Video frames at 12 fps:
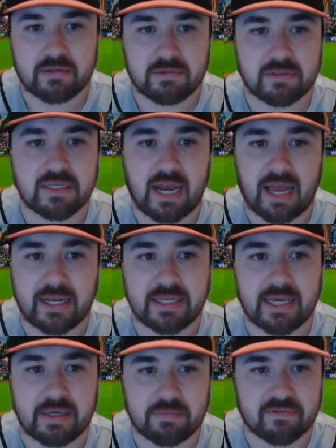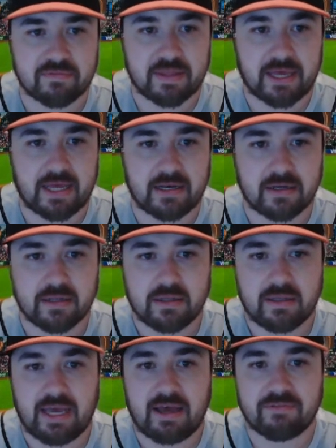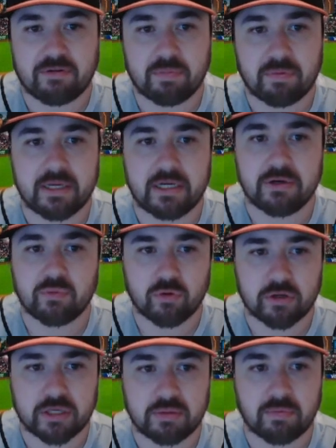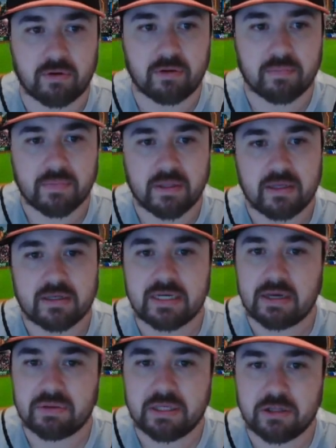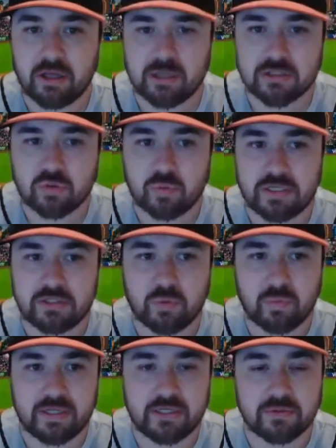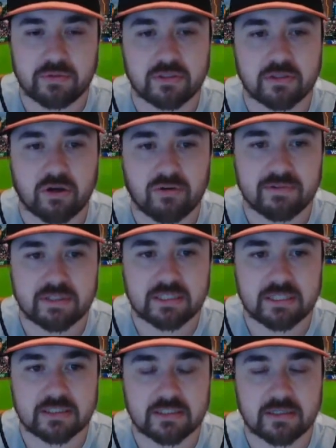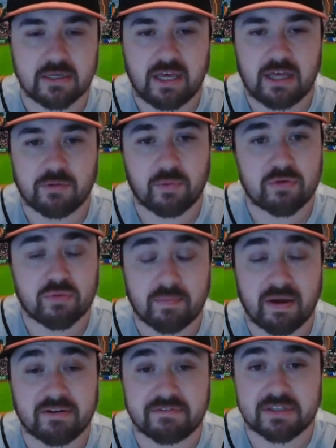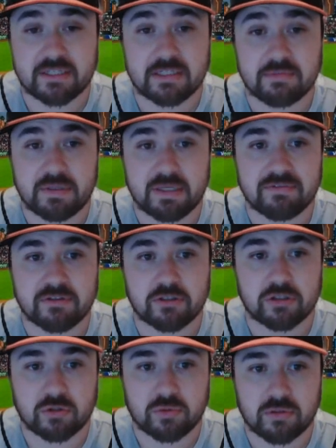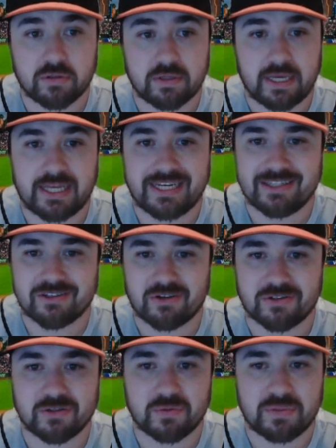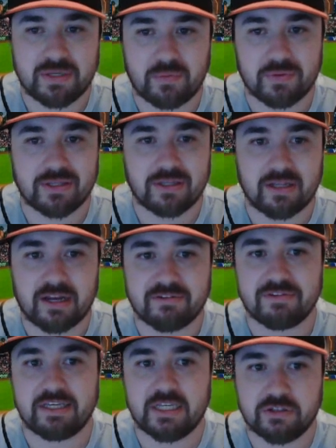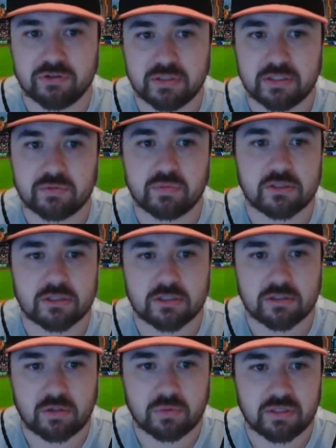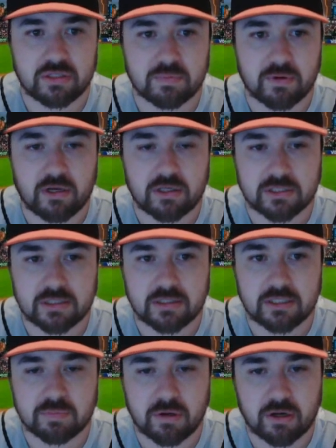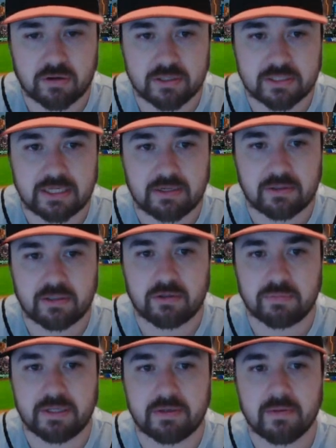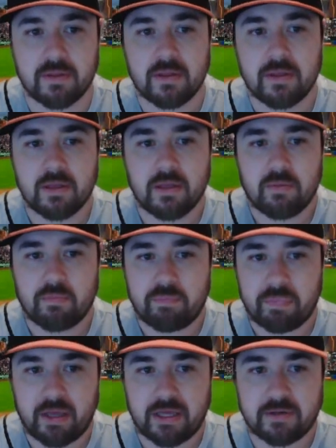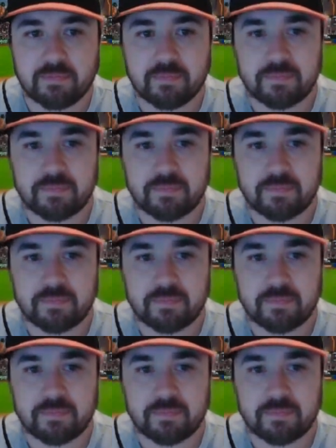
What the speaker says: 9 games of that after playing in rookie ball. Now, he lost 2020 due to the COVID season. Otherwise, we might have seen him even sooner. And he's also dealt with a lot of injuries, which has slowed his progress down a little bit. But